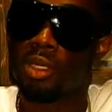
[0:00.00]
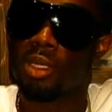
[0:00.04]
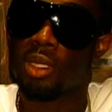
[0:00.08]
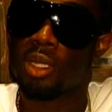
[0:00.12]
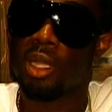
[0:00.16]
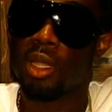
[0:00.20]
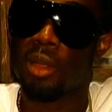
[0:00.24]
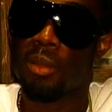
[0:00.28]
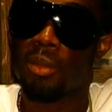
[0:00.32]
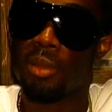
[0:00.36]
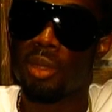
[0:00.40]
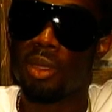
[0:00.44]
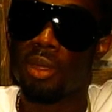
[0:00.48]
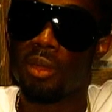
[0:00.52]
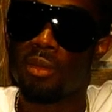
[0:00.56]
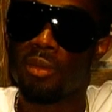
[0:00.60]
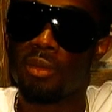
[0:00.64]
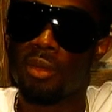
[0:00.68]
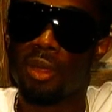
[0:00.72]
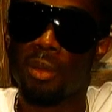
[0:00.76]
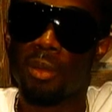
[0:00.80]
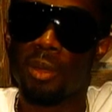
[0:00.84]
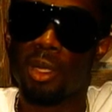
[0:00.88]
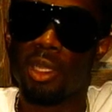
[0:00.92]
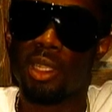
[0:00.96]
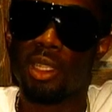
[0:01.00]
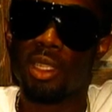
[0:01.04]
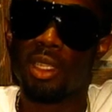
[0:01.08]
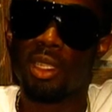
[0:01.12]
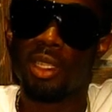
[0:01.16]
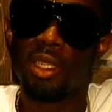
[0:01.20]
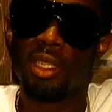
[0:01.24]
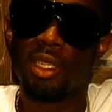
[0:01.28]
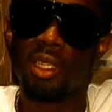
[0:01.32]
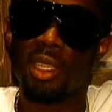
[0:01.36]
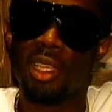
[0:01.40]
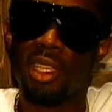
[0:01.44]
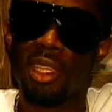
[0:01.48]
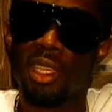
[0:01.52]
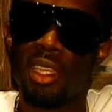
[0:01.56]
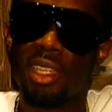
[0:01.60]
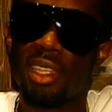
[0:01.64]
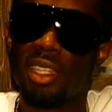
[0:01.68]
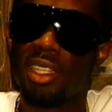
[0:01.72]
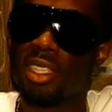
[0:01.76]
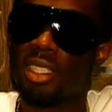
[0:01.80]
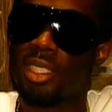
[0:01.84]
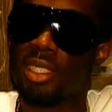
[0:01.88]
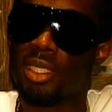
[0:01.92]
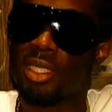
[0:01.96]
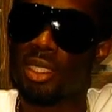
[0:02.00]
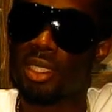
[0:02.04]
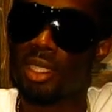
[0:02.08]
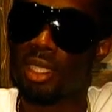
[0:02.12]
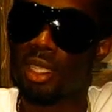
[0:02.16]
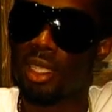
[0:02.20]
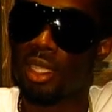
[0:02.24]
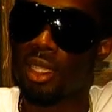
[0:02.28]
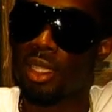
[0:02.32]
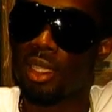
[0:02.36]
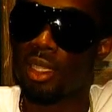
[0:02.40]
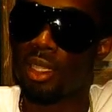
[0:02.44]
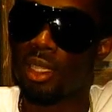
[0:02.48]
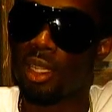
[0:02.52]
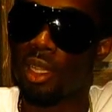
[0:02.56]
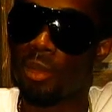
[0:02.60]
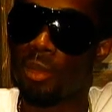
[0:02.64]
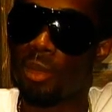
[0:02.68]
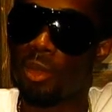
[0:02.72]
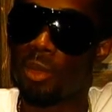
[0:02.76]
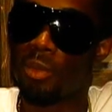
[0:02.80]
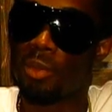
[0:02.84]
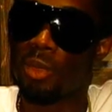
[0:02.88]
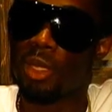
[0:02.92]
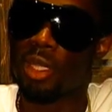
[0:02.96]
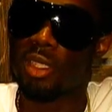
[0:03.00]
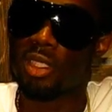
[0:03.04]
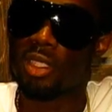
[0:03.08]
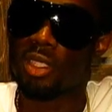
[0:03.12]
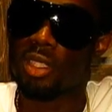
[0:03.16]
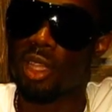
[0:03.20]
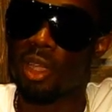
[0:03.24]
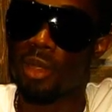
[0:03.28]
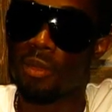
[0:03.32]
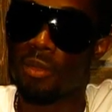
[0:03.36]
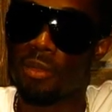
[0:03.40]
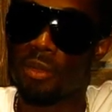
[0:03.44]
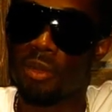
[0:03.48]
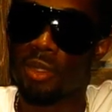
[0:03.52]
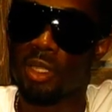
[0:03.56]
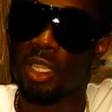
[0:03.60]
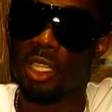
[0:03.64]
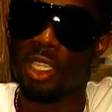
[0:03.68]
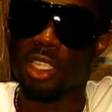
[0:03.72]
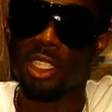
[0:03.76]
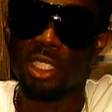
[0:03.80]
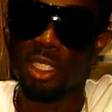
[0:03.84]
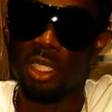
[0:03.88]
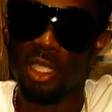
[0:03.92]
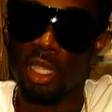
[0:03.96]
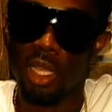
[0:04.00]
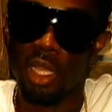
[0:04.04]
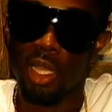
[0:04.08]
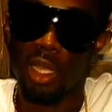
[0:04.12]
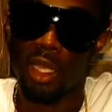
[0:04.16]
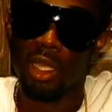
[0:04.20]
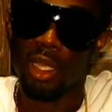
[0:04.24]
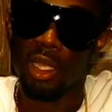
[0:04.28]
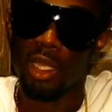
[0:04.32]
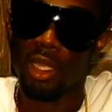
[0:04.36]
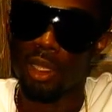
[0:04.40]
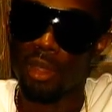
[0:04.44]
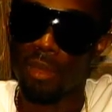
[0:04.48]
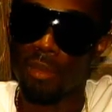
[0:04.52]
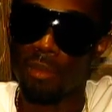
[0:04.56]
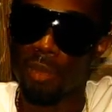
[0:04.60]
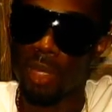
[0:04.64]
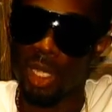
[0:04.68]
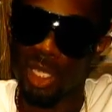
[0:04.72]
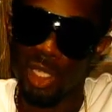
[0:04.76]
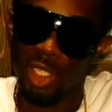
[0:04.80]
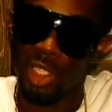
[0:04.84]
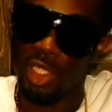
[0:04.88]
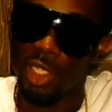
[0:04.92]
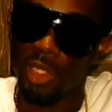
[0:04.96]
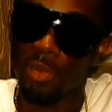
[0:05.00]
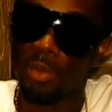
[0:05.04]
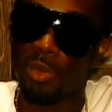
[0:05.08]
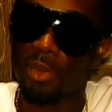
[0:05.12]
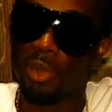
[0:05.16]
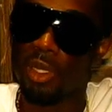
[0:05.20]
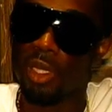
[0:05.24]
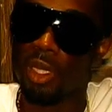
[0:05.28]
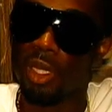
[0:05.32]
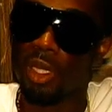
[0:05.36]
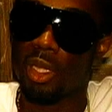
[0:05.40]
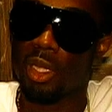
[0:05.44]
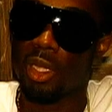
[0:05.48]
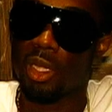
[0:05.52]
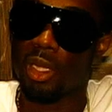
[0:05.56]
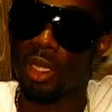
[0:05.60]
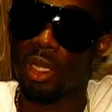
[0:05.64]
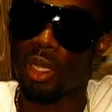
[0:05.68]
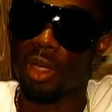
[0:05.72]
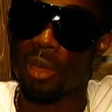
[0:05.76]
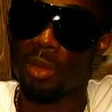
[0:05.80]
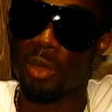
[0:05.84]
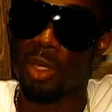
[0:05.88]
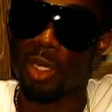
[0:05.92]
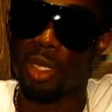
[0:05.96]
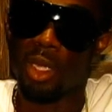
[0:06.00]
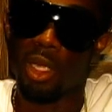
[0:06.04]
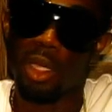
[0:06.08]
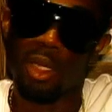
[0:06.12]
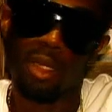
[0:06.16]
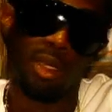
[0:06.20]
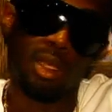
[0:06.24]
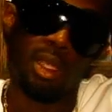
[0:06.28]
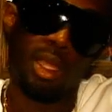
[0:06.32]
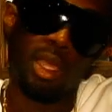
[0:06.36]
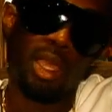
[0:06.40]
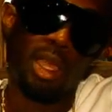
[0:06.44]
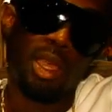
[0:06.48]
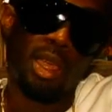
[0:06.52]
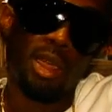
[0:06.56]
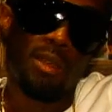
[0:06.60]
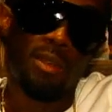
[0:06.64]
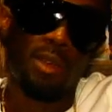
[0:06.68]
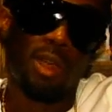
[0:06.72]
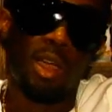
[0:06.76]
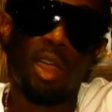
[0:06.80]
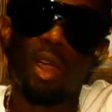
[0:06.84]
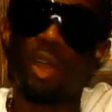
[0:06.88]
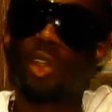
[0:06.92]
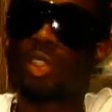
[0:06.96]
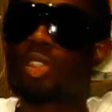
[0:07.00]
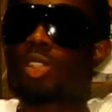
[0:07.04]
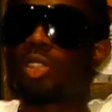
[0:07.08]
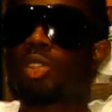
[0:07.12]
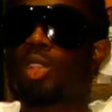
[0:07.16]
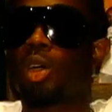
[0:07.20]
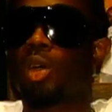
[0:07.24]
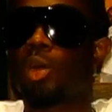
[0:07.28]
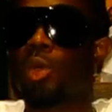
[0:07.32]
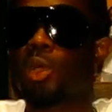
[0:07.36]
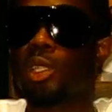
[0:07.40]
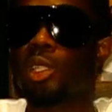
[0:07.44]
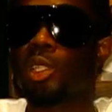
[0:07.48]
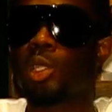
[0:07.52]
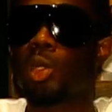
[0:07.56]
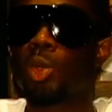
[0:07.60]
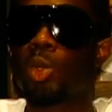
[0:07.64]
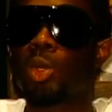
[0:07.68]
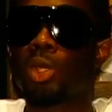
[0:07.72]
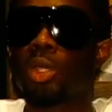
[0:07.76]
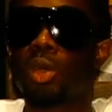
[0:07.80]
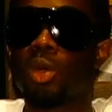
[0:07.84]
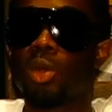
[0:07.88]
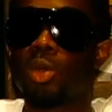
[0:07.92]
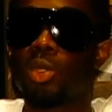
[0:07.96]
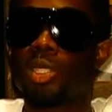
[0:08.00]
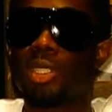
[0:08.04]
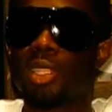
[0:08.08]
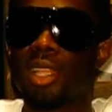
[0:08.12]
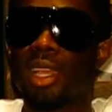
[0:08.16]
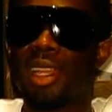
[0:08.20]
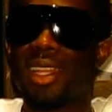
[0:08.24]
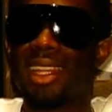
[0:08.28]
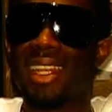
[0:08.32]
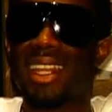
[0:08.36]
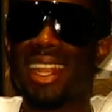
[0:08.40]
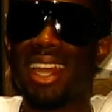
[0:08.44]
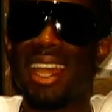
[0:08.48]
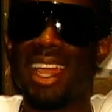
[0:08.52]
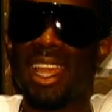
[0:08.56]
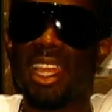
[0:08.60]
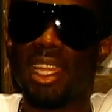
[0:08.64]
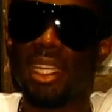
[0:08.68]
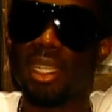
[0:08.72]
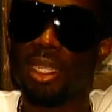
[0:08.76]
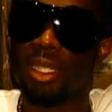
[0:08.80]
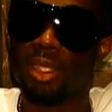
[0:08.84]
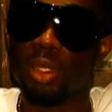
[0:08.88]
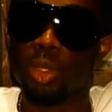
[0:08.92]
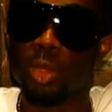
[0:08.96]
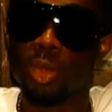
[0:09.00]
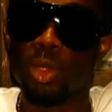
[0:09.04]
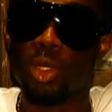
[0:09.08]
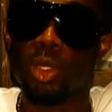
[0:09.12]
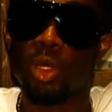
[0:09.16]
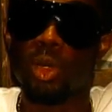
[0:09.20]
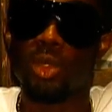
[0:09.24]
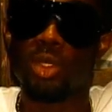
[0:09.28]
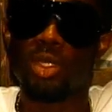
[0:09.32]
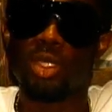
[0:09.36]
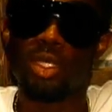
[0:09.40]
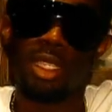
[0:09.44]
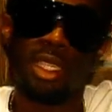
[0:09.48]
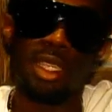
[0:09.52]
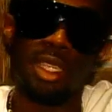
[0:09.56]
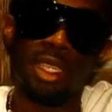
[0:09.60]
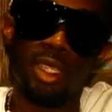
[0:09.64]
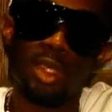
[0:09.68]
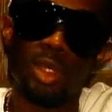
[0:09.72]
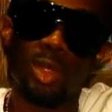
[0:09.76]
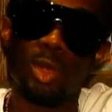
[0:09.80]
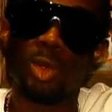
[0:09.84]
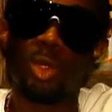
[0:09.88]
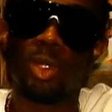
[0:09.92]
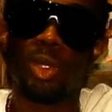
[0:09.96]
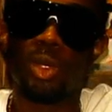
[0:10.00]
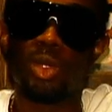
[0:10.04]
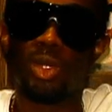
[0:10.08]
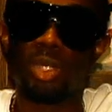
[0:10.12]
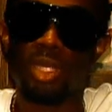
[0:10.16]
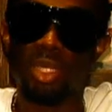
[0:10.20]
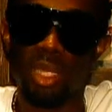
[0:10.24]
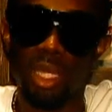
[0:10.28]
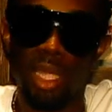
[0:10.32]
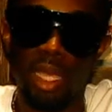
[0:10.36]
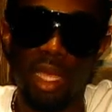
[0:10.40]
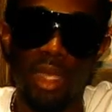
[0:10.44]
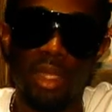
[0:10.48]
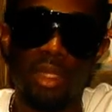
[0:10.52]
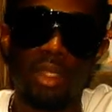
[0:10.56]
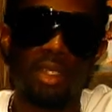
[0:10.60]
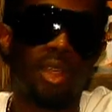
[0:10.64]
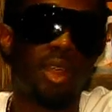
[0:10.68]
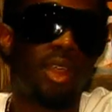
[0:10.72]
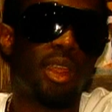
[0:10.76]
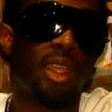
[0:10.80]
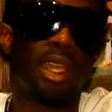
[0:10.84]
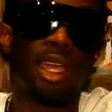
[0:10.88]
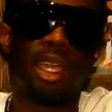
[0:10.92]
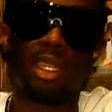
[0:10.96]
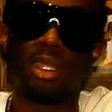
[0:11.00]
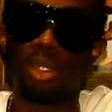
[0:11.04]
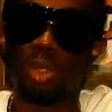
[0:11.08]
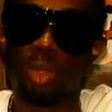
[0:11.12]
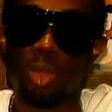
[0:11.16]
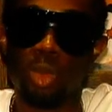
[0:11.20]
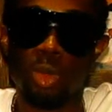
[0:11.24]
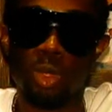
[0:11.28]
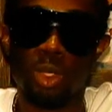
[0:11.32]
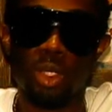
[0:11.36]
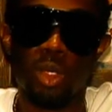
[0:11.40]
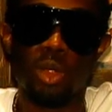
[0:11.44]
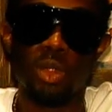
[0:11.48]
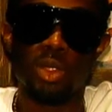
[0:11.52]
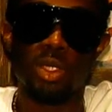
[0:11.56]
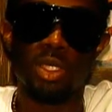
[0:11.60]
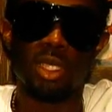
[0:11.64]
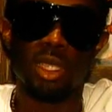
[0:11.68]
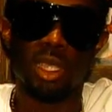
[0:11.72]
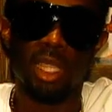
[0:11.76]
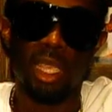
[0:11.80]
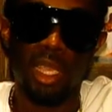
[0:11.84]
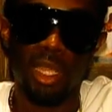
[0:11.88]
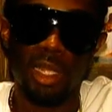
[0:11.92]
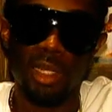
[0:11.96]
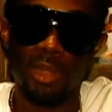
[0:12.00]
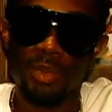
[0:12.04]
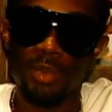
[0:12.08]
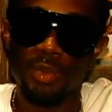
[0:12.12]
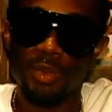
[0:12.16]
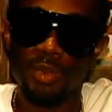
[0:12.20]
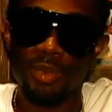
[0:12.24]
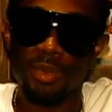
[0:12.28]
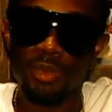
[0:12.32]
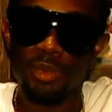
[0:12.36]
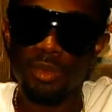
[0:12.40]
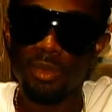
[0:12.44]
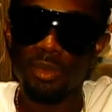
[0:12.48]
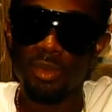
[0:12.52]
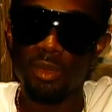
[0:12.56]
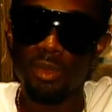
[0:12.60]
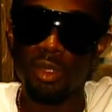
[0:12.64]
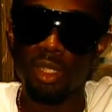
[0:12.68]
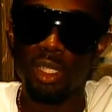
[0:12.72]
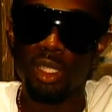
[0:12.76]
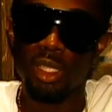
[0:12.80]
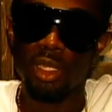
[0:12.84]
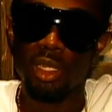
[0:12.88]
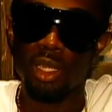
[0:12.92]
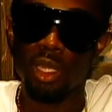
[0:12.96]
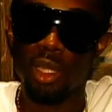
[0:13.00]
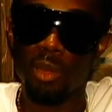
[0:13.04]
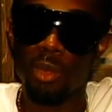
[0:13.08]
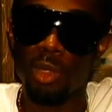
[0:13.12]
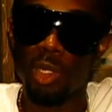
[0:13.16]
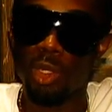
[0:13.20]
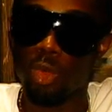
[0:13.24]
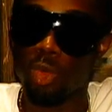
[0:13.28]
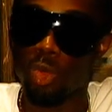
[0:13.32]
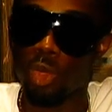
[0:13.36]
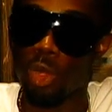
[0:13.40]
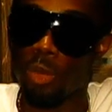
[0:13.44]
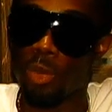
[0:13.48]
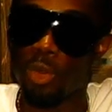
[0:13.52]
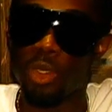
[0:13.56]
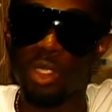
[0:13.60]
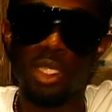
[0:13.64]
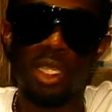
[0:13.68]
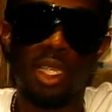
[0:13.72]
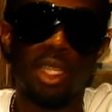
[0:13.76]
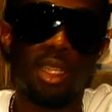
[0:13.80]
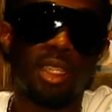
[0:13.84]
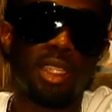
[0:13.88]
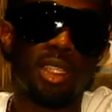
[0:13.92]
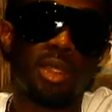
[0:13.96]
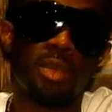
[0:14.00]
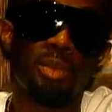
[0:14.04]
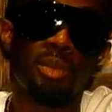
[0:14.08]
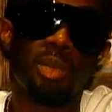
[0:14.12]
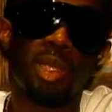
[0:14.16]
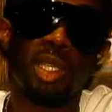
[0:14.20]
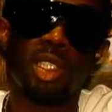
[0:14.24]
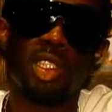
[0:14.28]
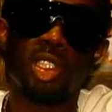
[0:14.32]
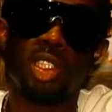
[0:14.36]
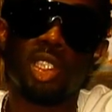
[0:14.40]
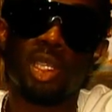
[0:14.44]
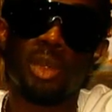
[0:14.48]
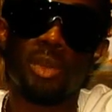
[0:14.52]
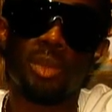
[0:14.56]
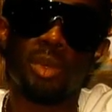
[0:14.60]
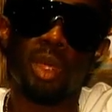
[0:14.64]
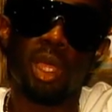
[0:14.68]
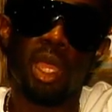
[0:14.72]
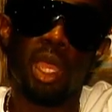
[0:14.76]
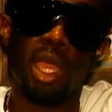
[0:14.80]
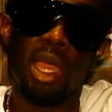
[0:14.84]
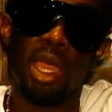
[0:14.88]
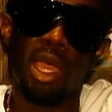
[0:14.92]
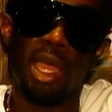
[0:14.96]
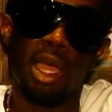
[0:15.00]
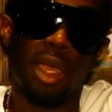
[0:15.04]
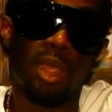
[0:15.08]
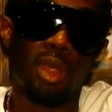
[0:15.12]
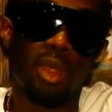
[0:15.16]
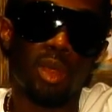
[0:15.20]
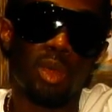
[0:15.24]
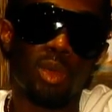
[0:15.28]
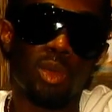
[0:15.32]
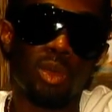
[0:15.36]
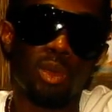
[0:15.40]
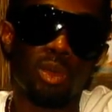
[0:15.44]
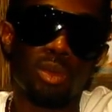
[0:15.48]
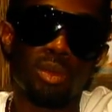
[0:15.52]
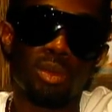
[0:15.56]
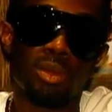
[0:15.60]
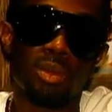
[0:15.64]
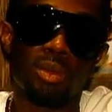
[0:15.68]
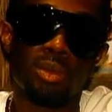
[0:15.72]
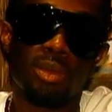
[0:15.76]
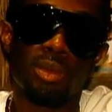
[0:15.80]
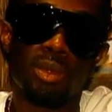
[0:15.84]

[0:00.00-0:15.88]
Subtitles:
you know what I mean, from I think in the 80s, you know what I mean, based off the hit song Big Ship, you know what I mean, and for us now in 2009, 2008, 2009, going on to 2010, you know what I mean, representing Big Ship, and